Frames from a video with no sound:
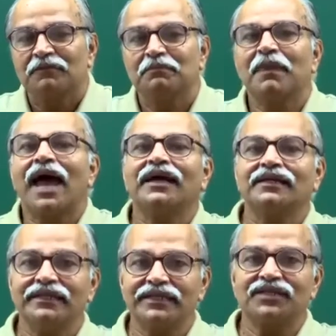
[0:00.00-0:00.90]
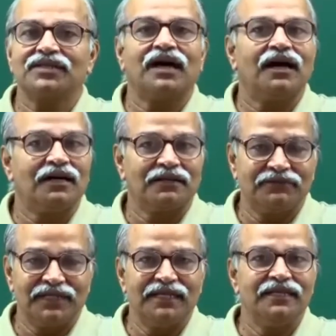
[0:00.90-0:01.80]
Magnets are
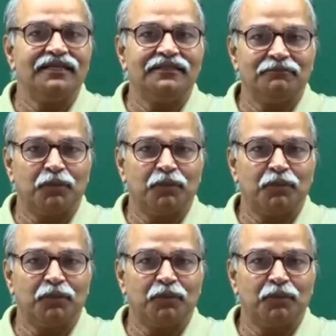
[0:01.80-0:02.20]
very